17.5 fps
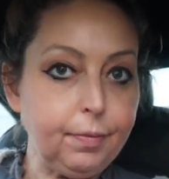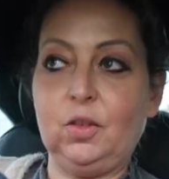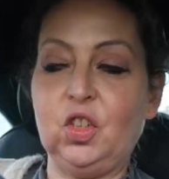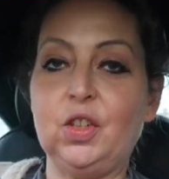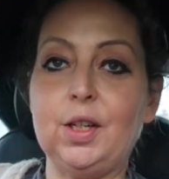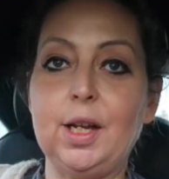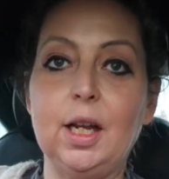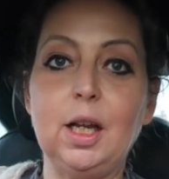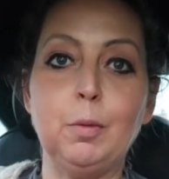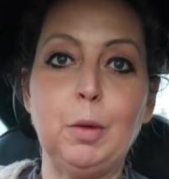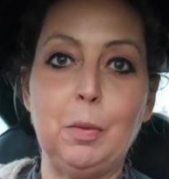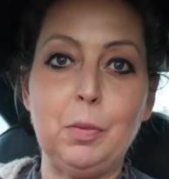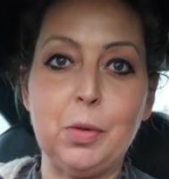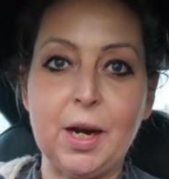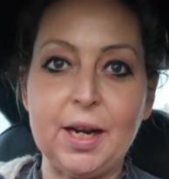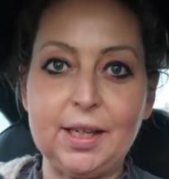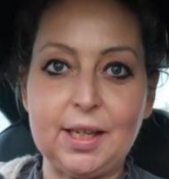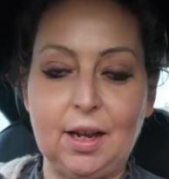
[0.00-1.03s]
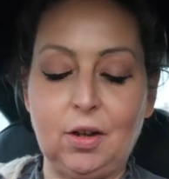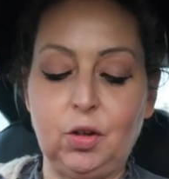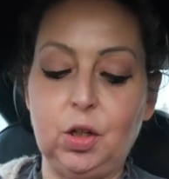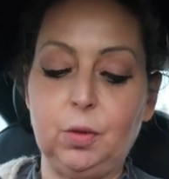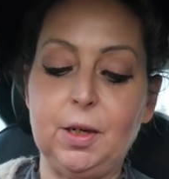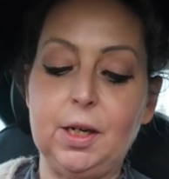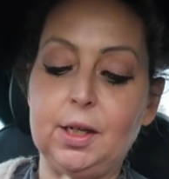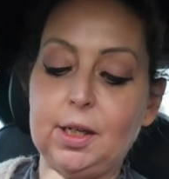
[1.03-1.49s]
Just taking my brace
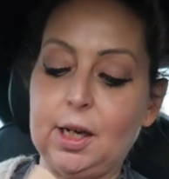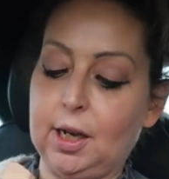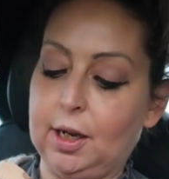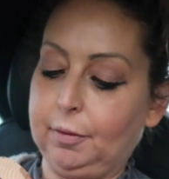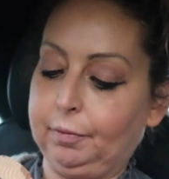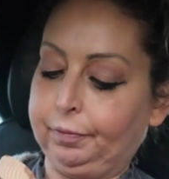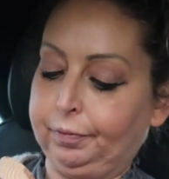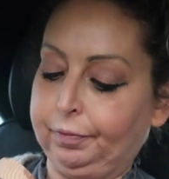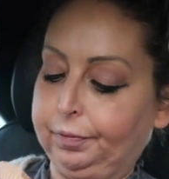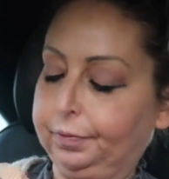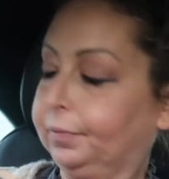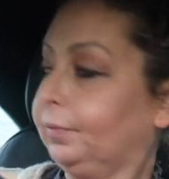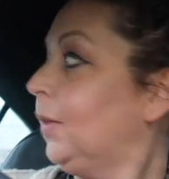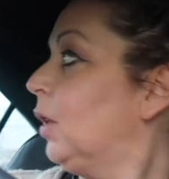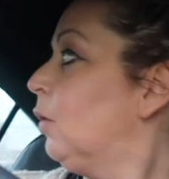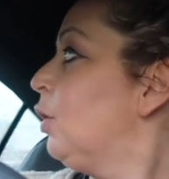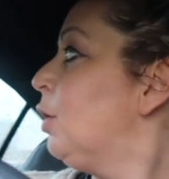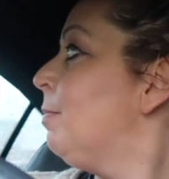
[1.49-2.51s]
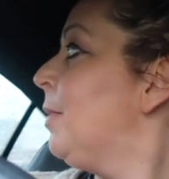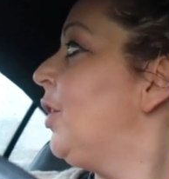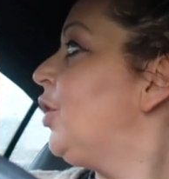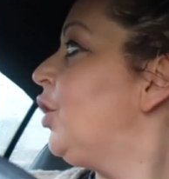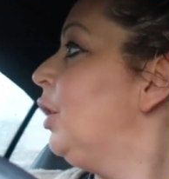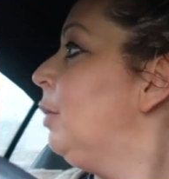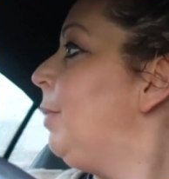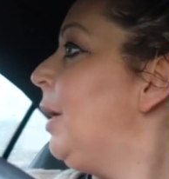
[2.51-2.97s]
out to eat it. I would
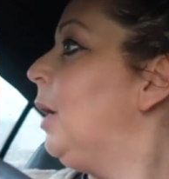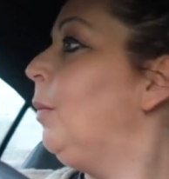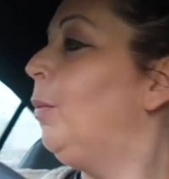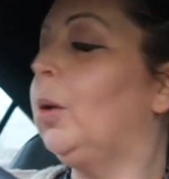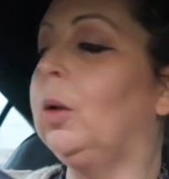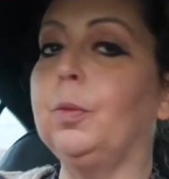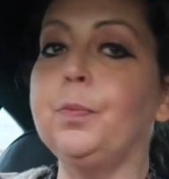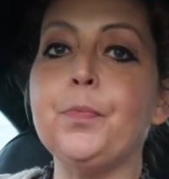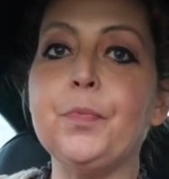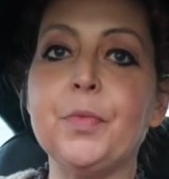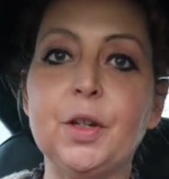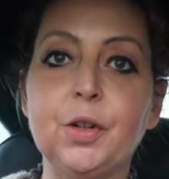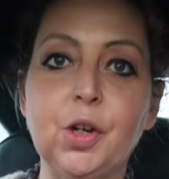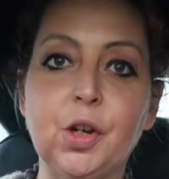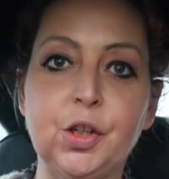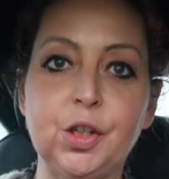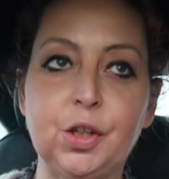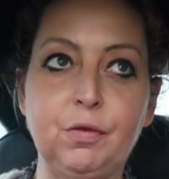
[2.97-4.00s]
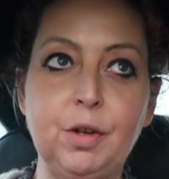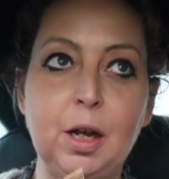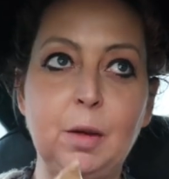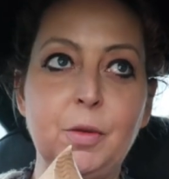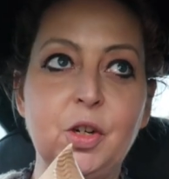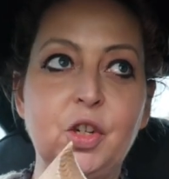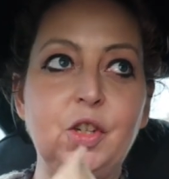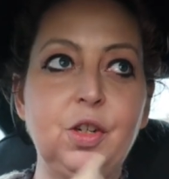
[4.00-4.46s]
imagine the people in the cars
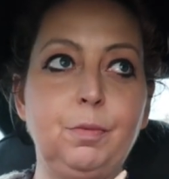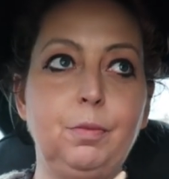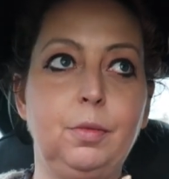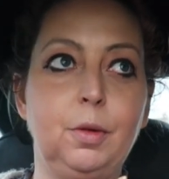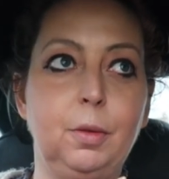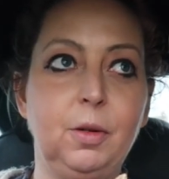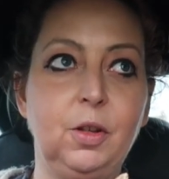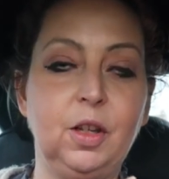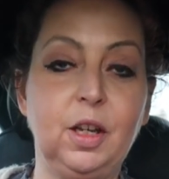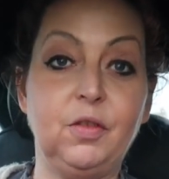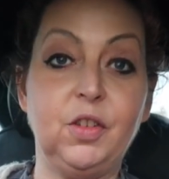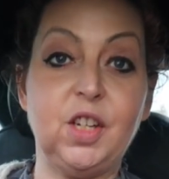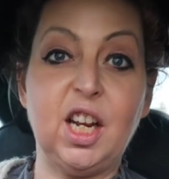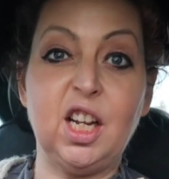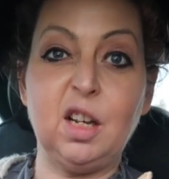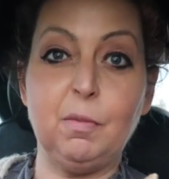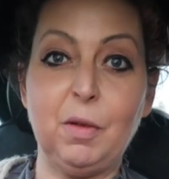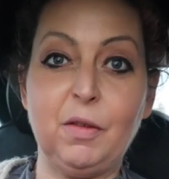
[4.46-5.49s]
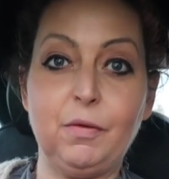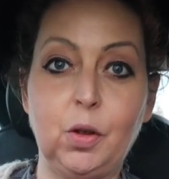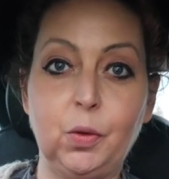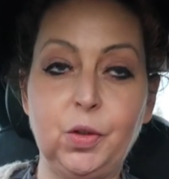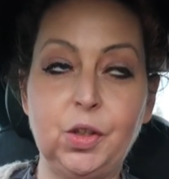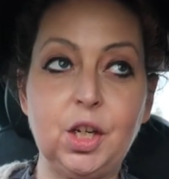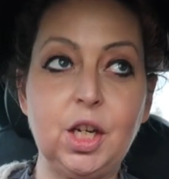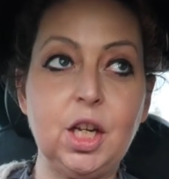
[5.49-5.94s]
around me just probably think I've taken my
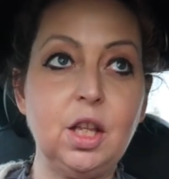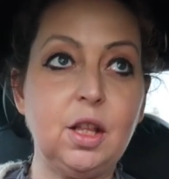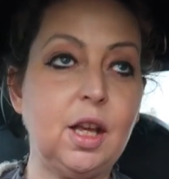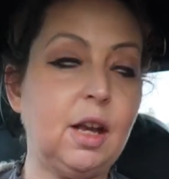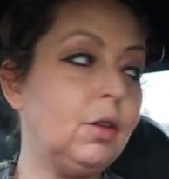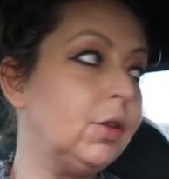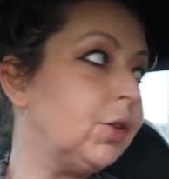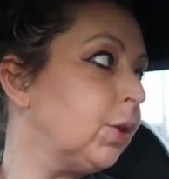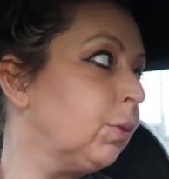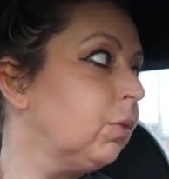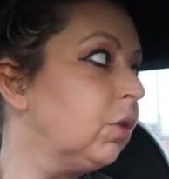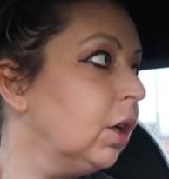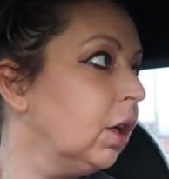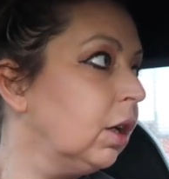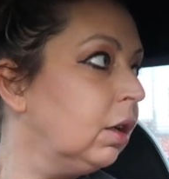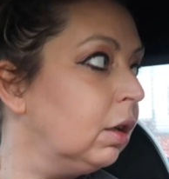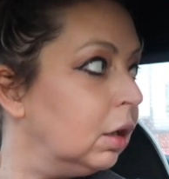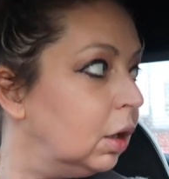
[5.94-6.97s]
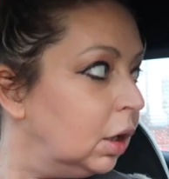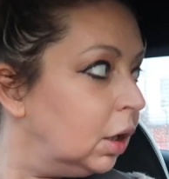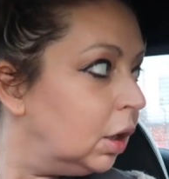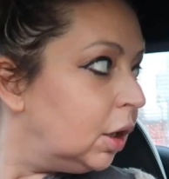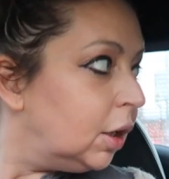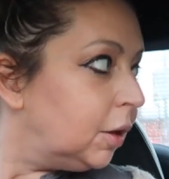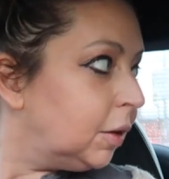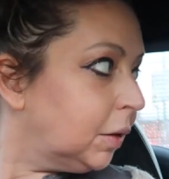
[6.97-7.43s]
false teeth out or something.
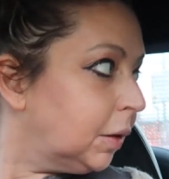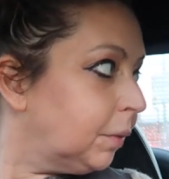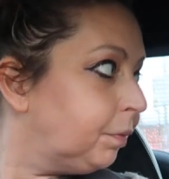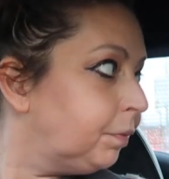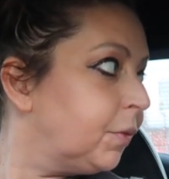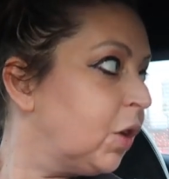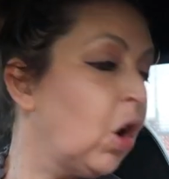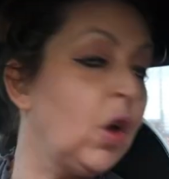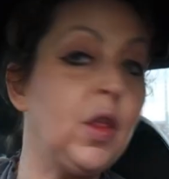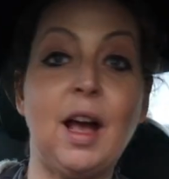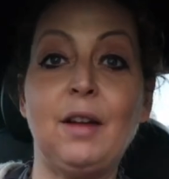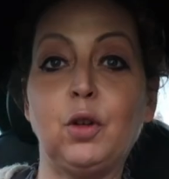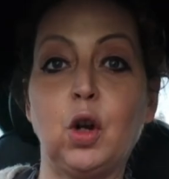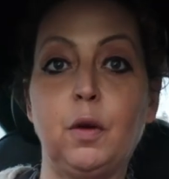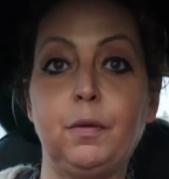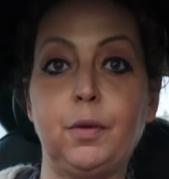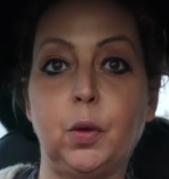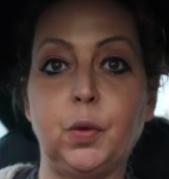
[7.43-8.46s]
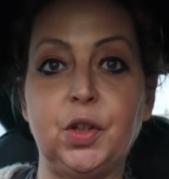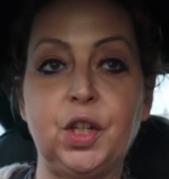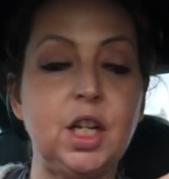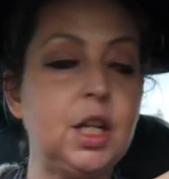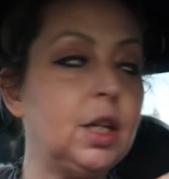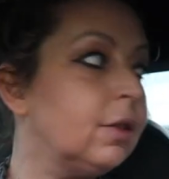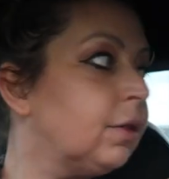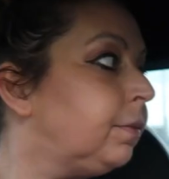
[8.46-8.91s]
Not that I've got false
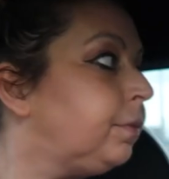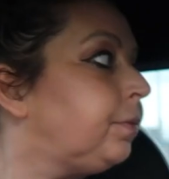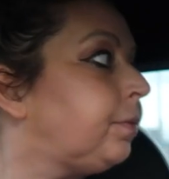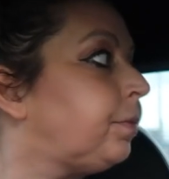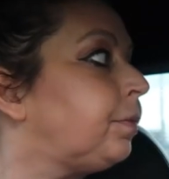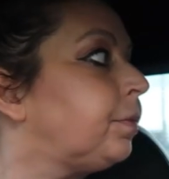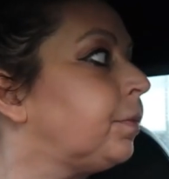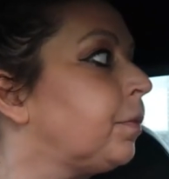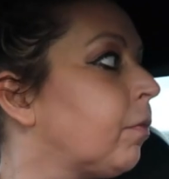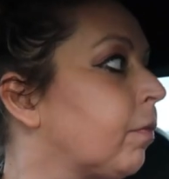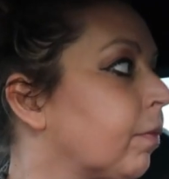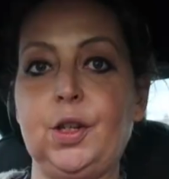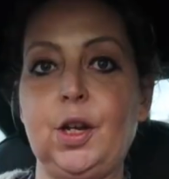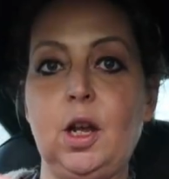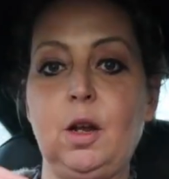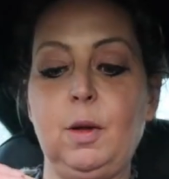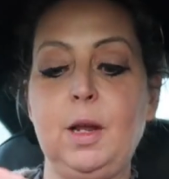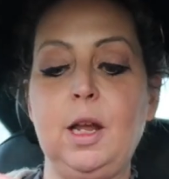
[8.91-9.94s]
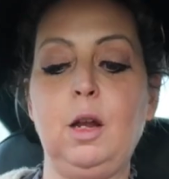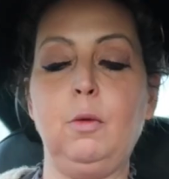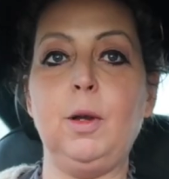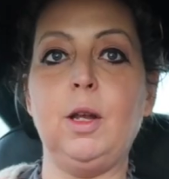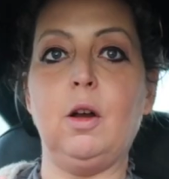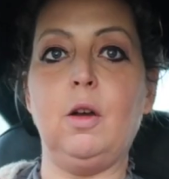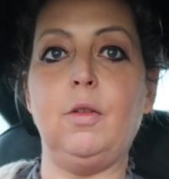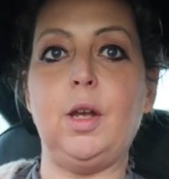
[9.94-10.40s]
teeth. So here
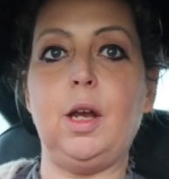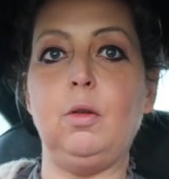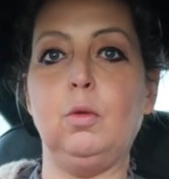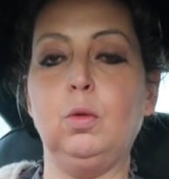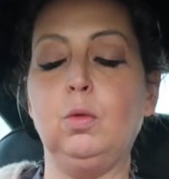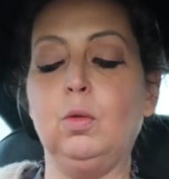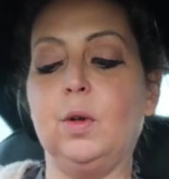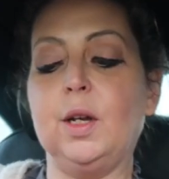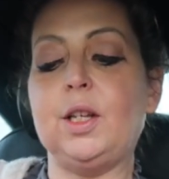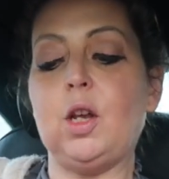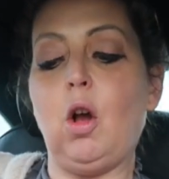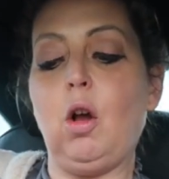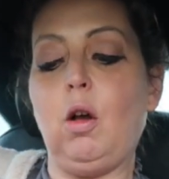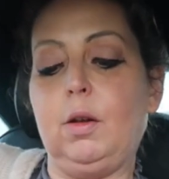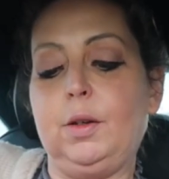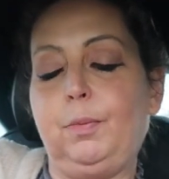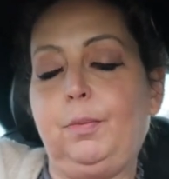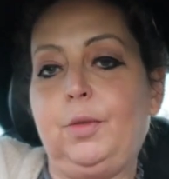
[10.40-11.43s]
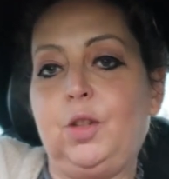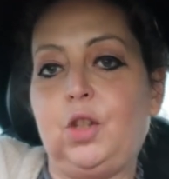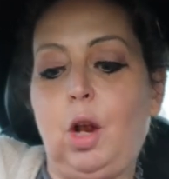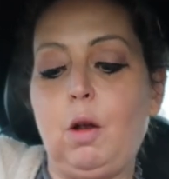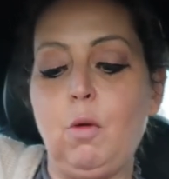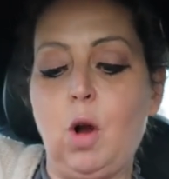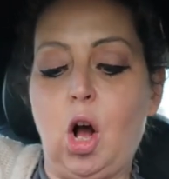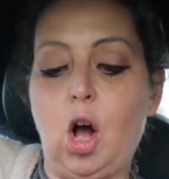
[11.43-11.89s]
we are then. Oh, it's hot, it's
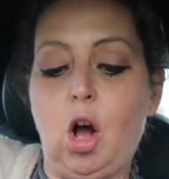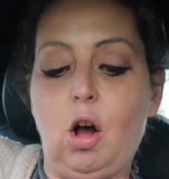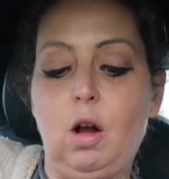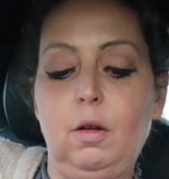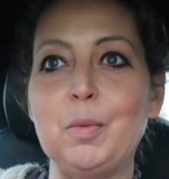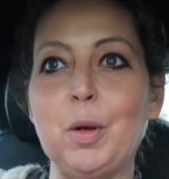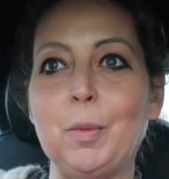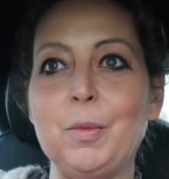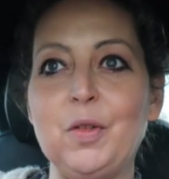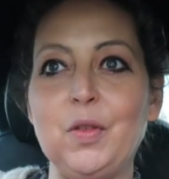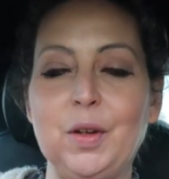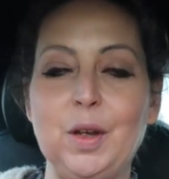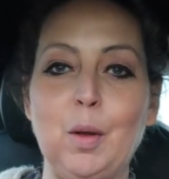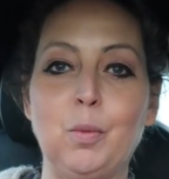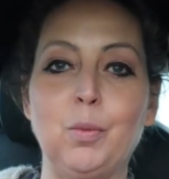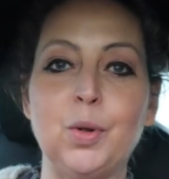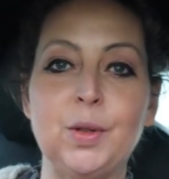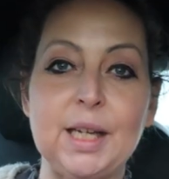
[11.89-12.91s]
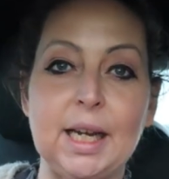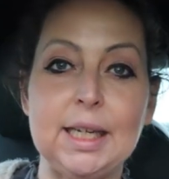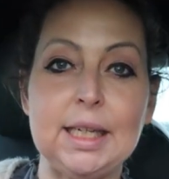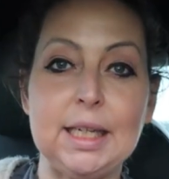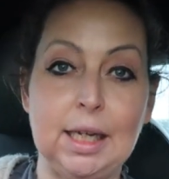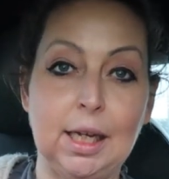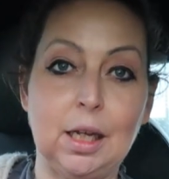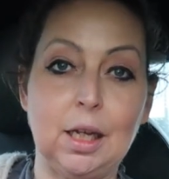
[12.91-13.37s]
so hot. They probably think I'm
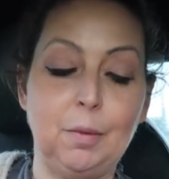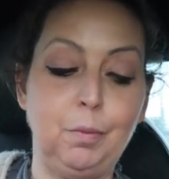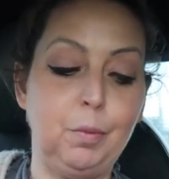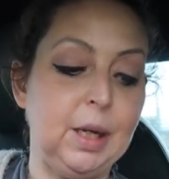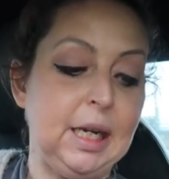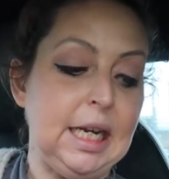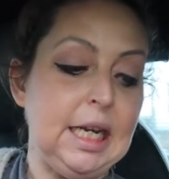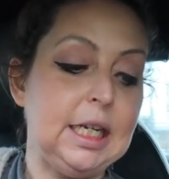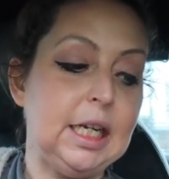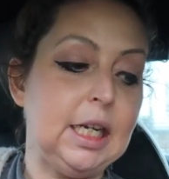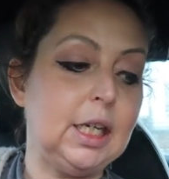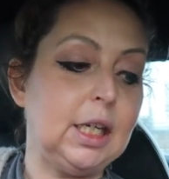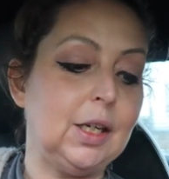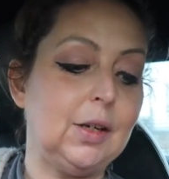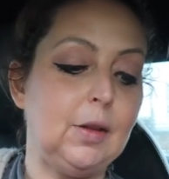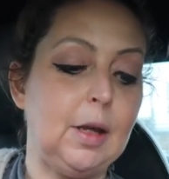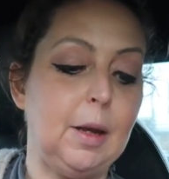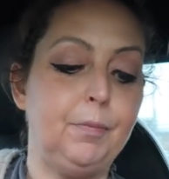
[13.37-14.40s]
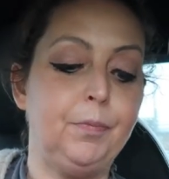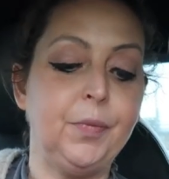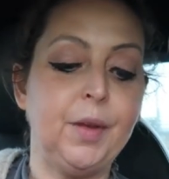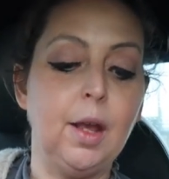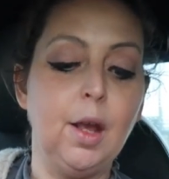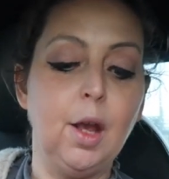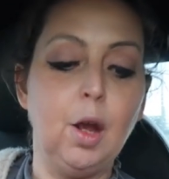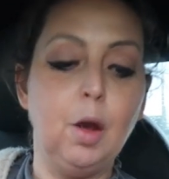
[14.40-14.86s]
presenting a panini to them.
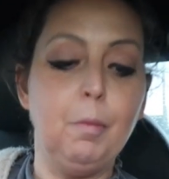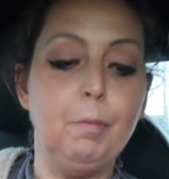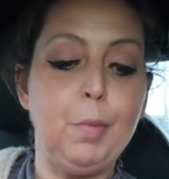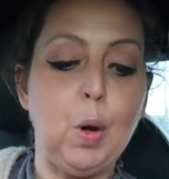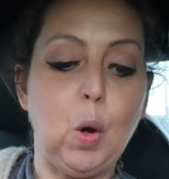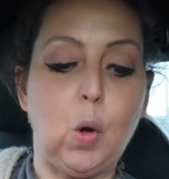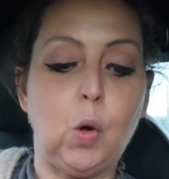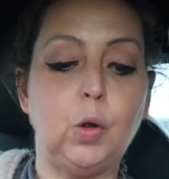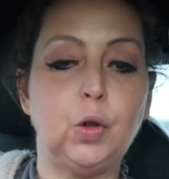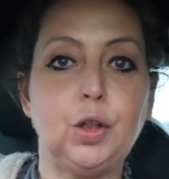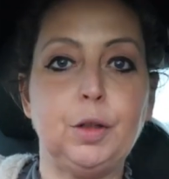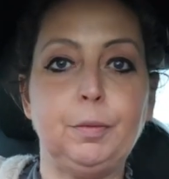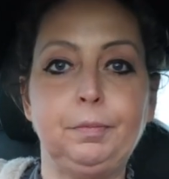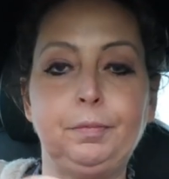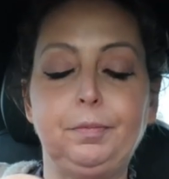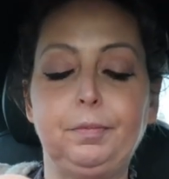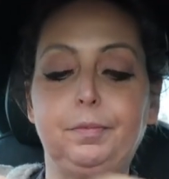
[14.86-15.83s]
But